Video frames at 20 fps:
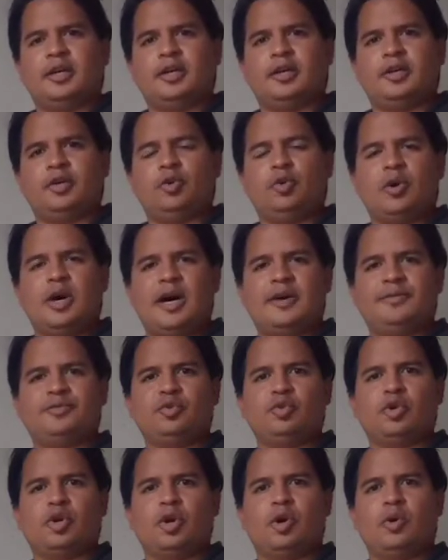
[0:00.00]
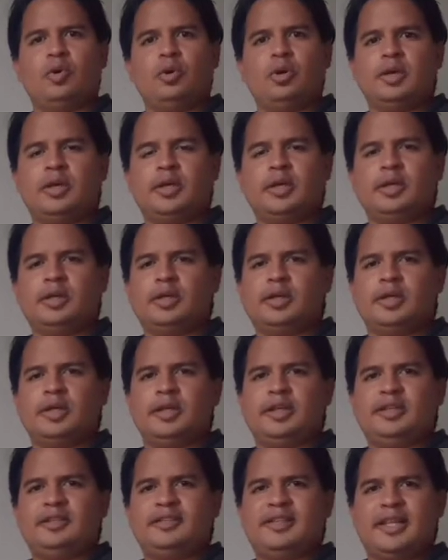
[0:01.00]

you have to know is